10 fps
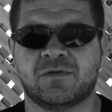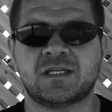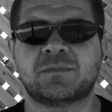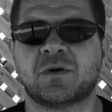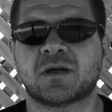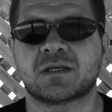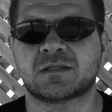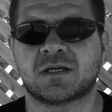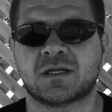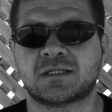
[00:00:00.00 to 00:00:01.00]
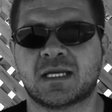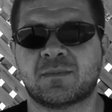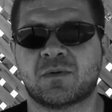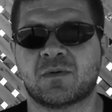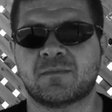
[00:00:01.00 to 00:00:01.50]
Facebook is a good
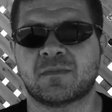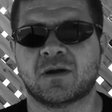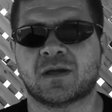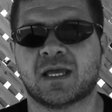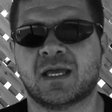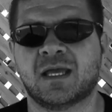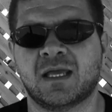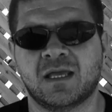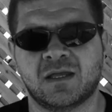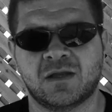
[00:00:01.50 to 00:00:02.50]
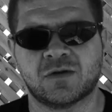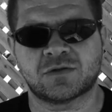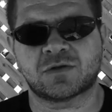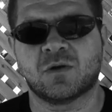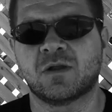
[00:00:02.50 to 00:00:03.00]
example. Okay,
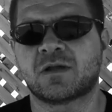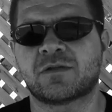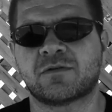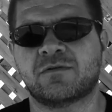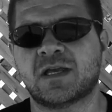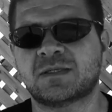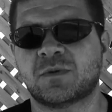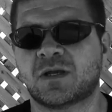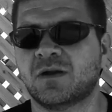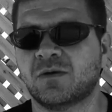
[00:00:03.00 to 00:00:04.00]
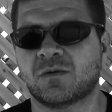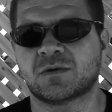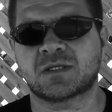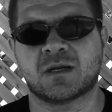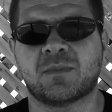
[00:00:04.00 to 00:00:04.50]
you're scrolling through Facebook. You don't know
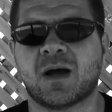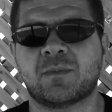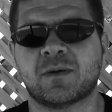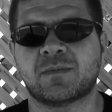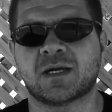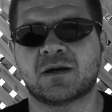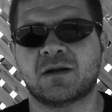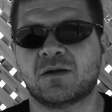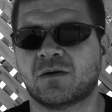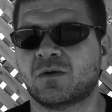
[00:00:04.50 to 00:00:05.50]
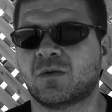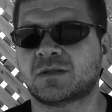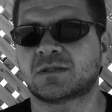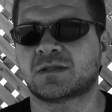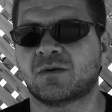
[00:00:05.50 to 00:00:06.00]
what's going to pop up there. You don't know
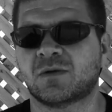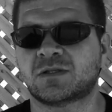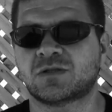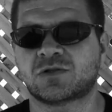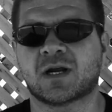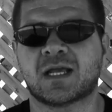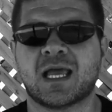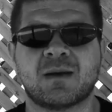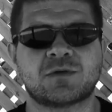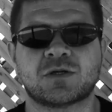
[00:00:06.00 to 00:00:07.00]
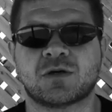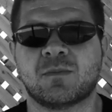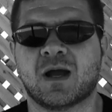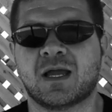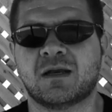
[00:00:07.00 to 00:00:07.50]
what's going to try to capture your
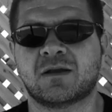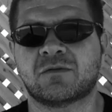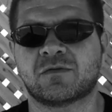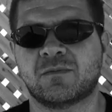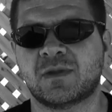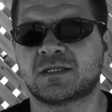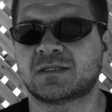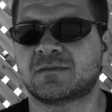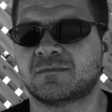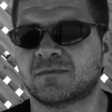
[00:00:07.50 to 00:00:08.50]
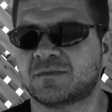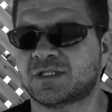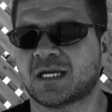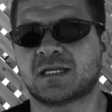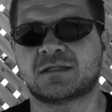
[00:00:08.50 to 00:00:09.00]
mind from this
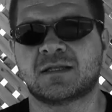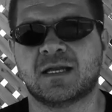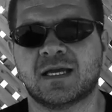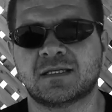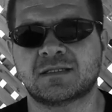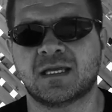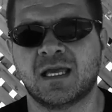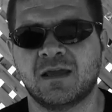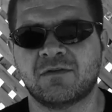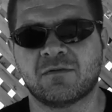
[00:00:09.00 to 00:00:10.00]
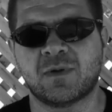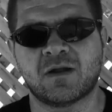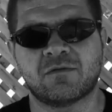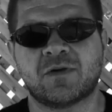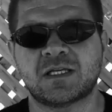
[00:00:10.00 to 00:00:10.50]
second to the next. Have you ever been
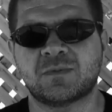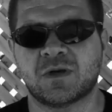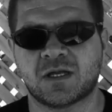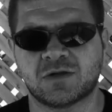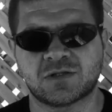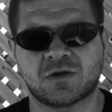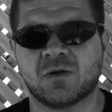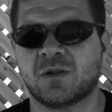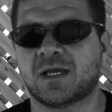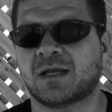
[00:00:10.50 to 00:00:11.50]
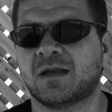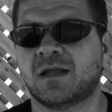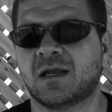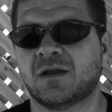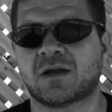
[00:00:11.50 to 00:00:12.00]
on Facebook and you're scrolling
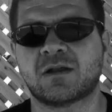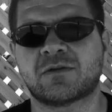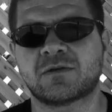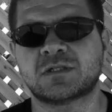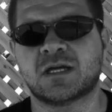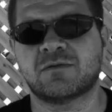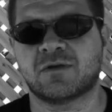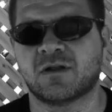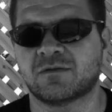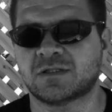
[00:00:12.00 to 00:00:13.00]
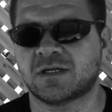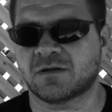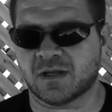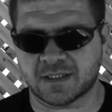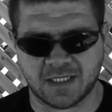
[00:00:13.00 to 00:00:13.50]
and looking through stuff, and all of a sudden
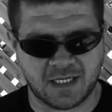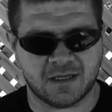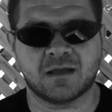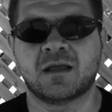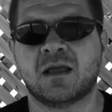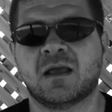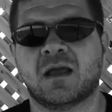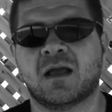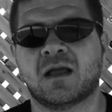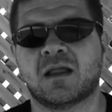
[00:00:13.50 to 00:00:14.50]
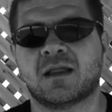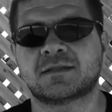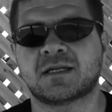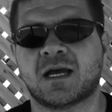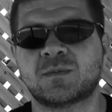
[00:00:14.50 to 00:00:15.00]
you're like, dang,
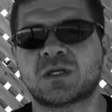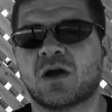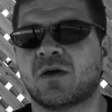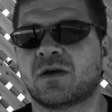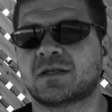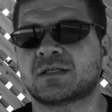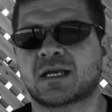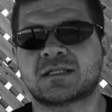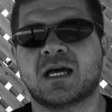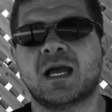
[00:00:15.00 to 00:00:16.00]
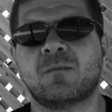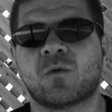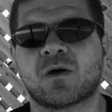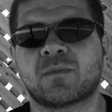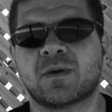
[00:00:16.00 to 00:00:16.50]
this time's gone. It's like a time
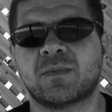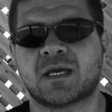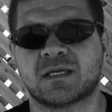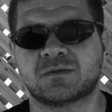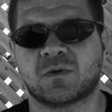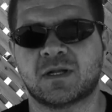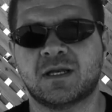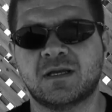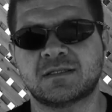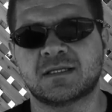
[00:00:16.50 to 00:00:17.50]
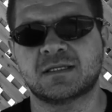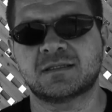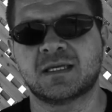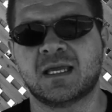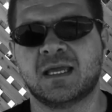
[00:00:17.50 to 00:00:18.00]
warp, because what it does
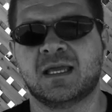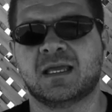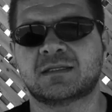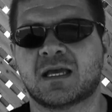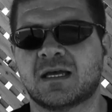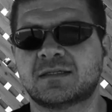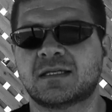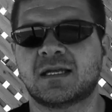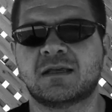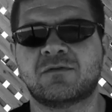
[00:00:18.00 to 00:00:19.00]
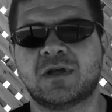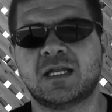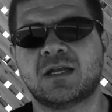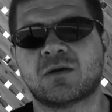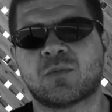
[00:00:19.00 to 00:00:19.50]
is it's constantly
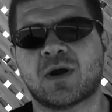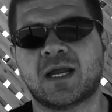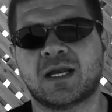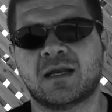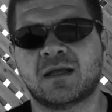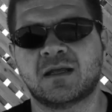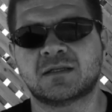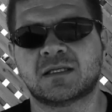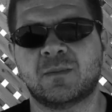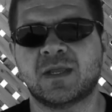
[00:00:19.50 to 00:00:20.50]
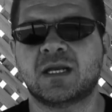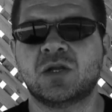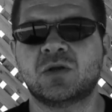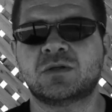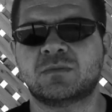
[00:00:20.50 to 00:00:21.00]
feeding your brain something
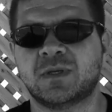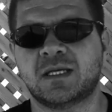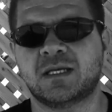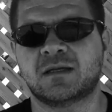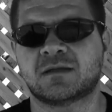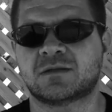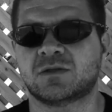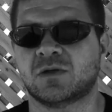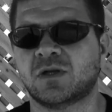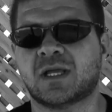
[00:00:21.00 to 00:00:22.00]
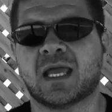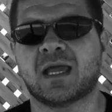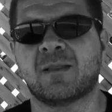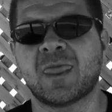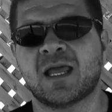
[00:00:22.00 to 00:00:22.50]
new to look
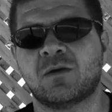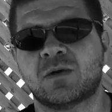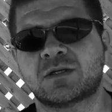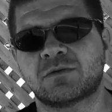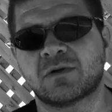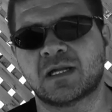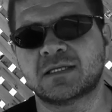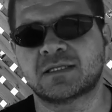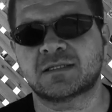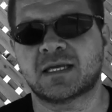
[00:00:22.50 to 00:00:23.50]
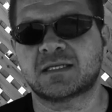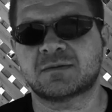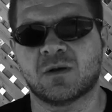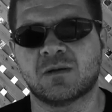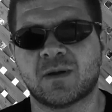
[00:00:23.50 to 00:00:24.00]
at, which releases a
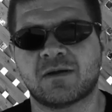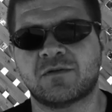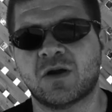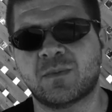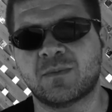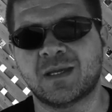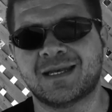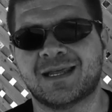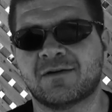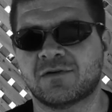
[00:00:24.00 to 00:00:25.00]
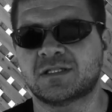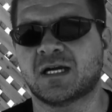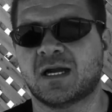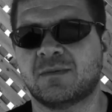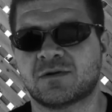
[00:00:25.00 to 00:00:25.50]
small amount of dopamine every
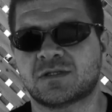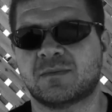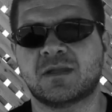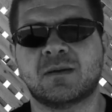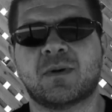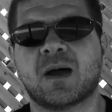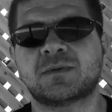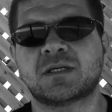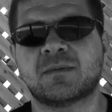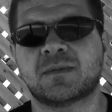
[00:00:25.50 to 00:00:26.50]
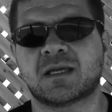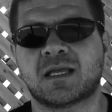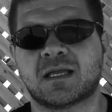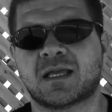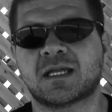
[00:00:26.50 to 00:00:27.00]
time there's something that pops up
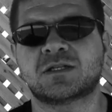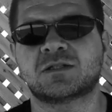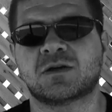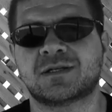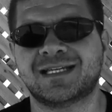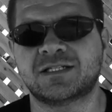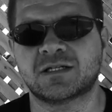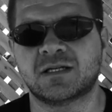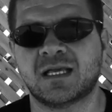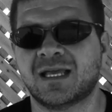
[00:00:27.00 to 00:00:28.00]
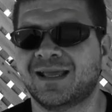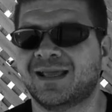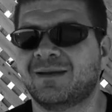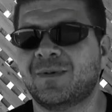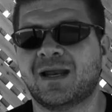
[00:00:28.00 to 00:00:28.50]
that catches your attention.
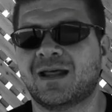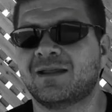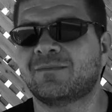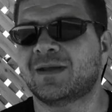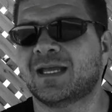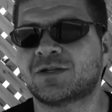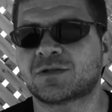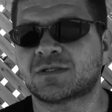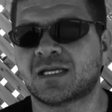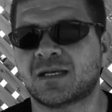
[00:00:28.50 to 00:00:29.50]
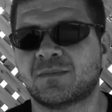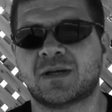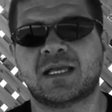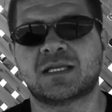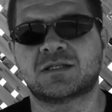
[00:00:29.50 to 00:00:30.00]
It may not even be interesting,
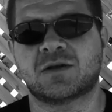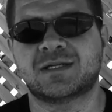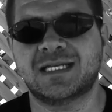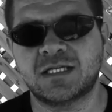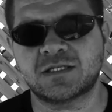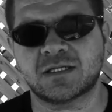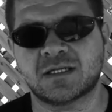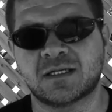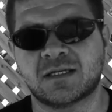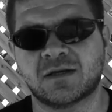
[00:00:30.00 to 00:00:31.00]
but it gets your attention.